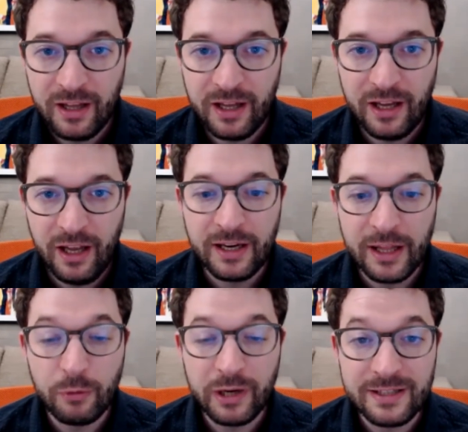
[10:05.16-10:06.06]
uh,
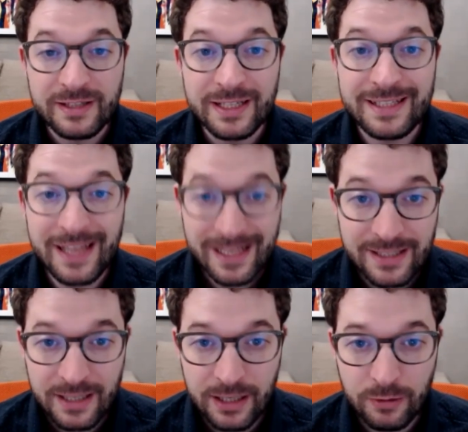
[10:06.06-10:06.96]
another one is
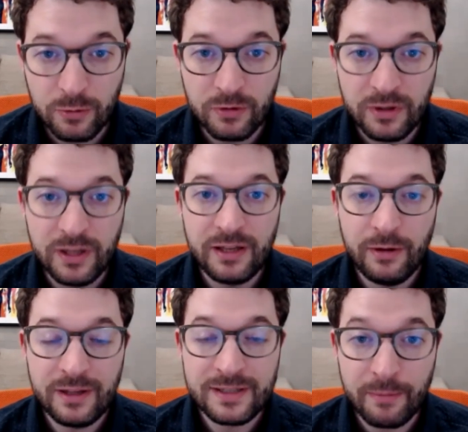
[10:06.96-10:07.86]
necessity or
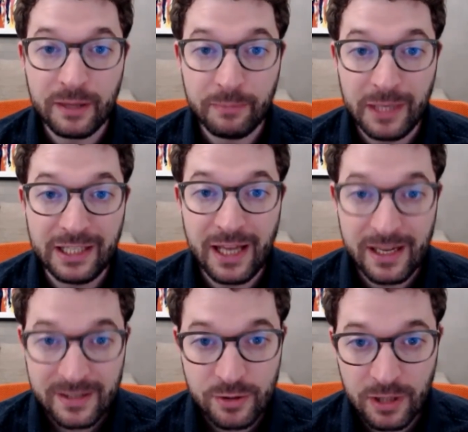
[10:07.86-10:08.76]
something being
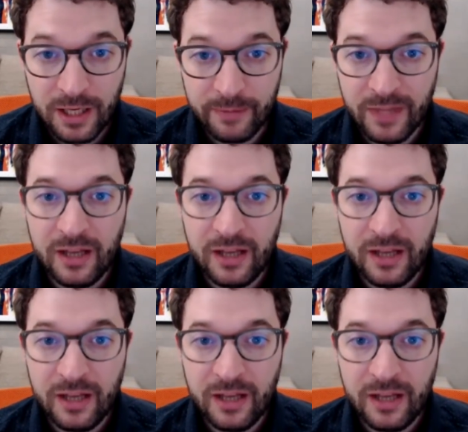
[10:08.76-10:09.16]
necessary.